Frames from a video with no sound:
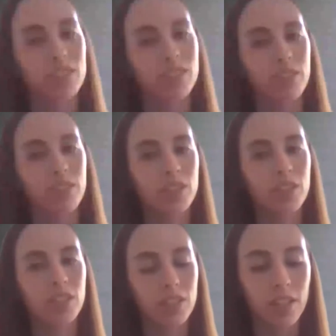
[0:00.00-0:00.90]

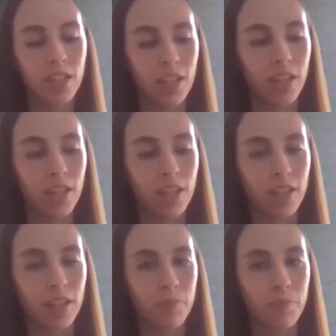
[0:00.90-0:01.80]
definitely.
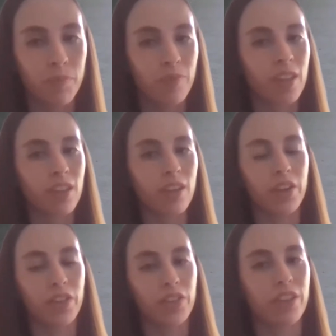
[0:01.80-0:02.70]

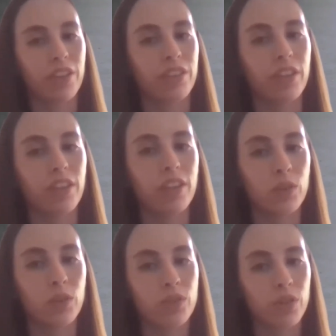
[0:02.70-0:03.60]
I think the
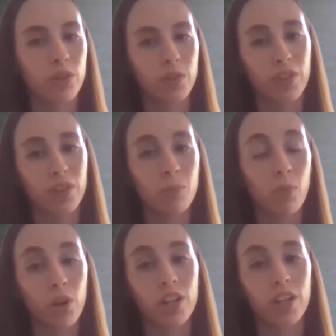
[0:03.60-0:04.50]
user would feel
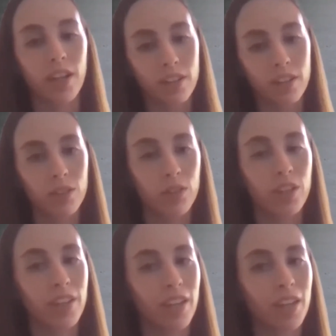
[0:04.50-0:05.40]
more connected to
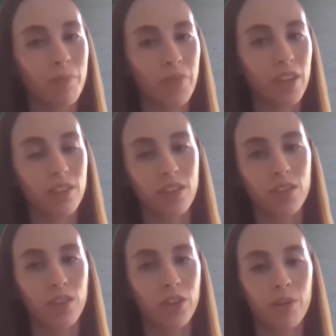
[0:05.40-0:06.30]
the game. It's
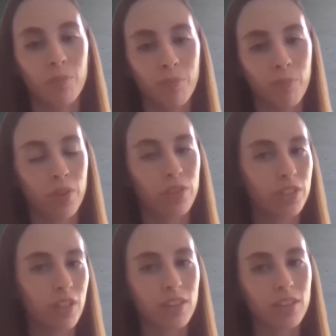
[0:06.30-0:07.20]
in their mother
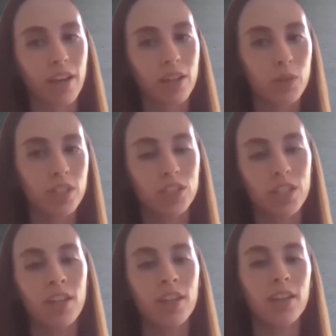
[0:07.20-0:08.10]
tongue language.
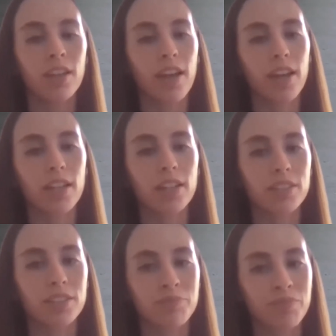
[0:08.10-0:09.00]
And
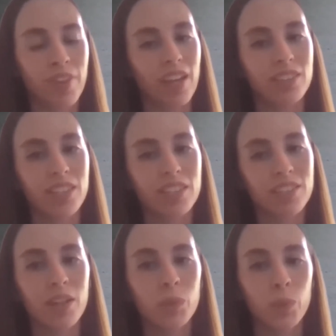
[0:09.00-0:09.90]
as I
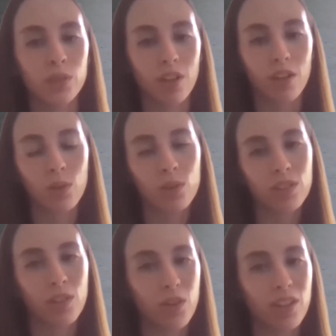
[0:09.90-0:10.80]
said, we do not only
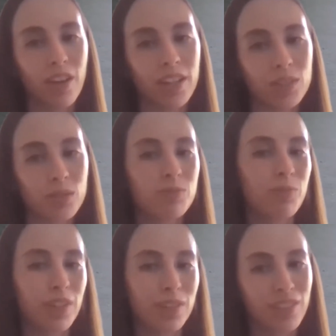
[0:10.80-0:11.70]
localize
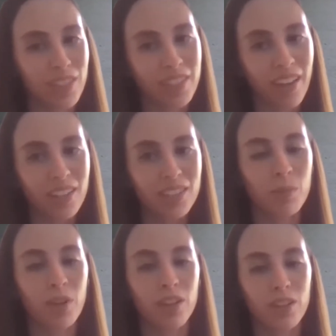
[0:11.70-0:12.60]
the text,
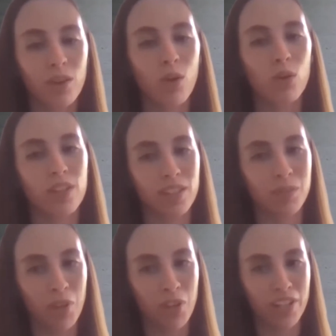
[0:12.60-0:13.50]
but the whole
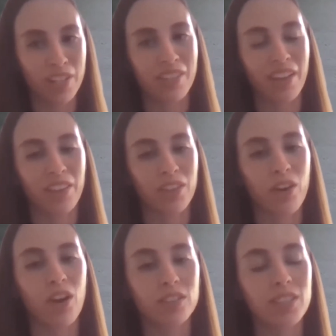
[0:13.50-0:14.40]
experience and the
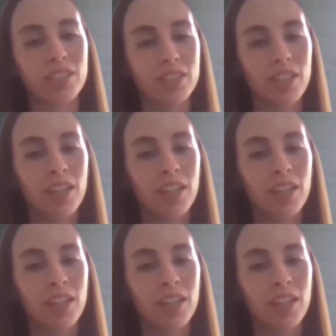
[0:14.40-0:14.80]
content.